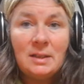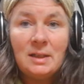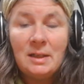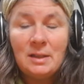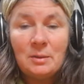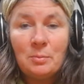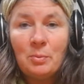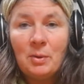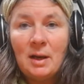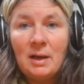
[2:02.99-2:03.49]

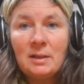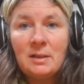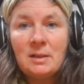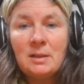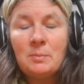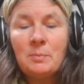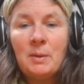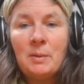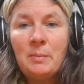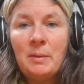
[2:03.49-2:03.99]
into
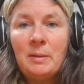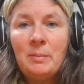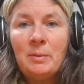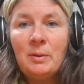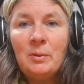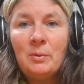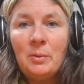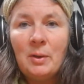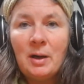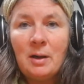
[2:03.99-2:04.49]
practice by people
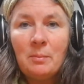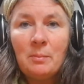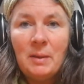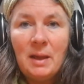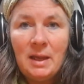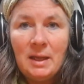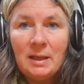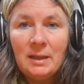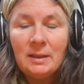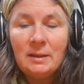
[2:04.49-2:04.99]
who are
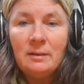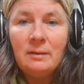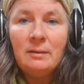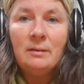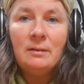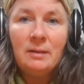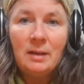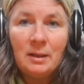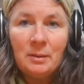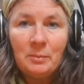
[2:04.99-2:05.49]
pagan,
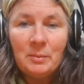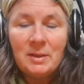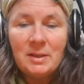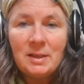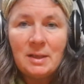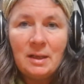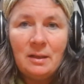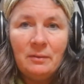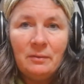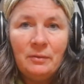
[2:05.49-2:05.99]
like
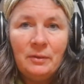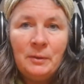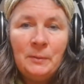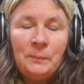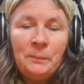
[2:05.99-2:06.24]
myself.